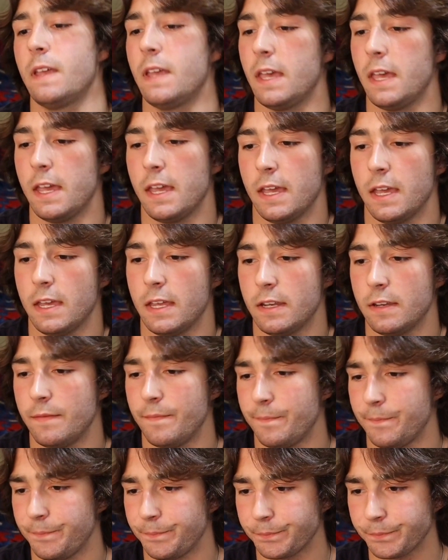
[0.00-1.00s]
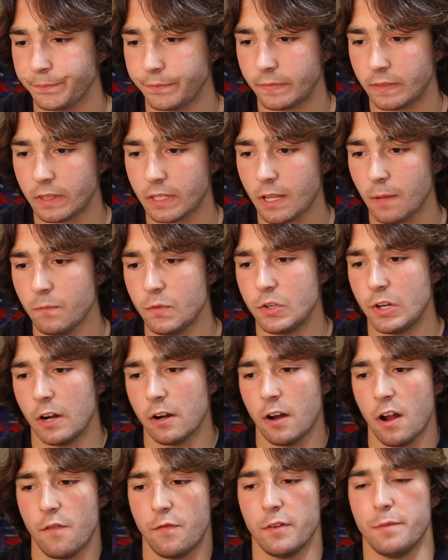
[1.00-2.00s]
And
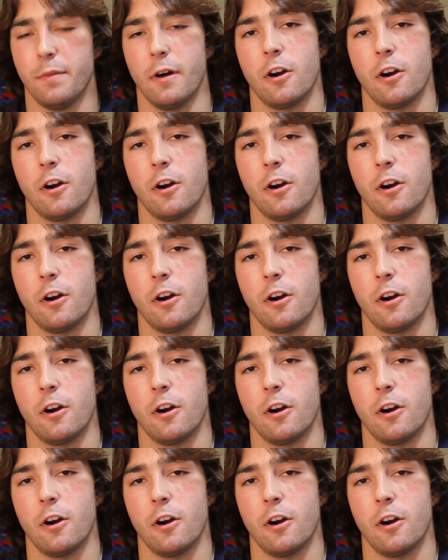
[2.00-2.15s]
starting off with